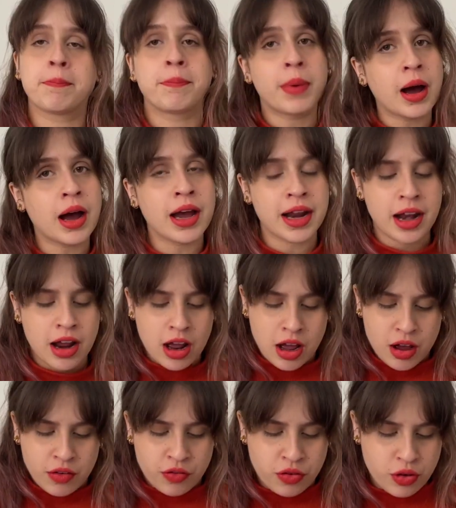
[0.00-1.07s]
But
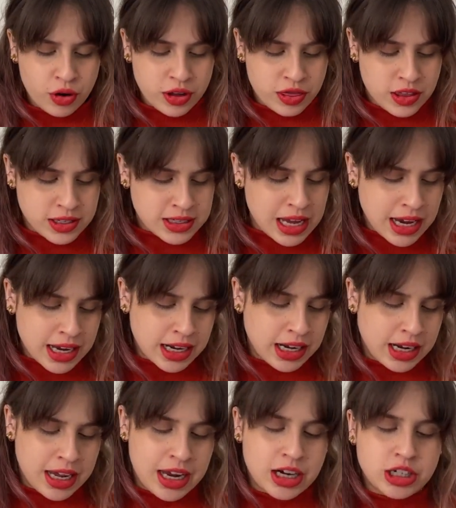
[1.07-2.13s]
for the second
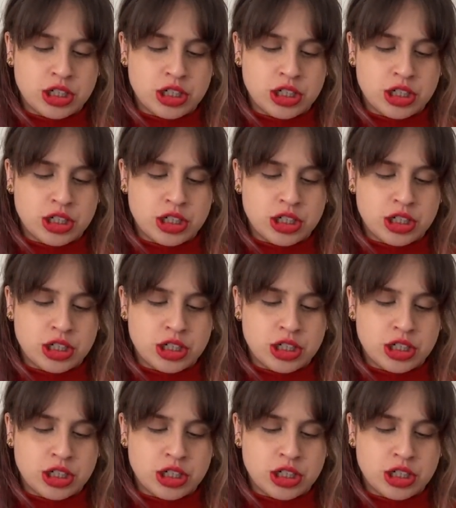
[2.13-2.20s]
layer,